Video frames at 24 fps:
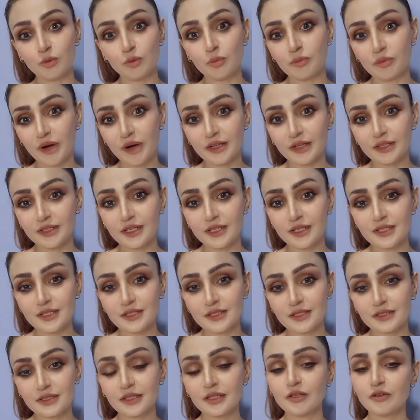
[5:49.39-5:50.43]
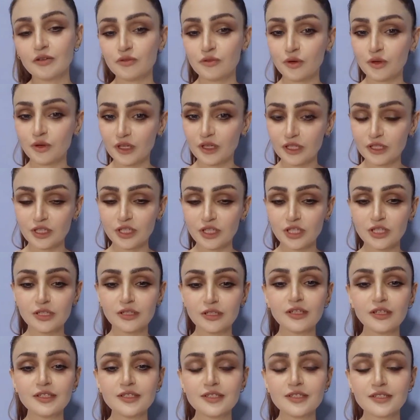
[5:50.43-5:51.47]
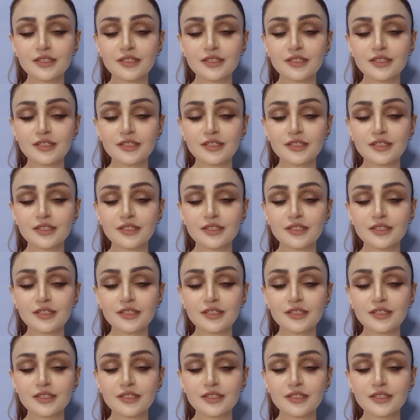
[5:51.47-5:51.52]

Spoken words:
practice for conditionals.